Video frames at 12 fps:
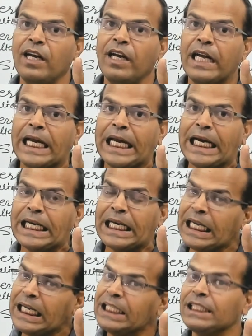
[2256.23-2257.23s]
it
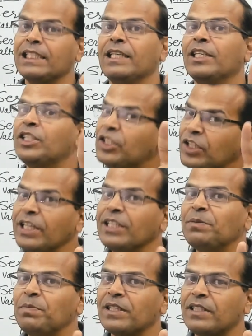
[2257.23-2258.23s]
is series
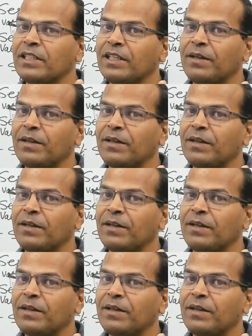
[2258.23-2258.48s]
mixing.